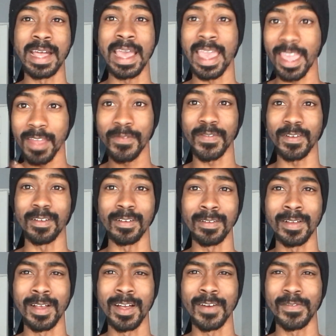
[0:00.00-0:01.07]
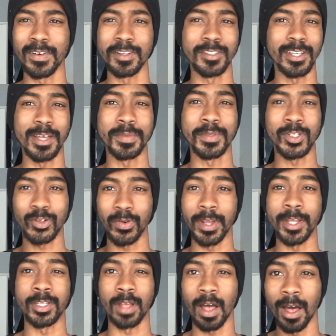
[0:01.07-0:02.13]
hateful for some
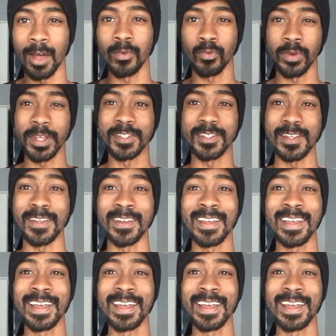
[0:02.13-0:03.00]
strange, odd reason.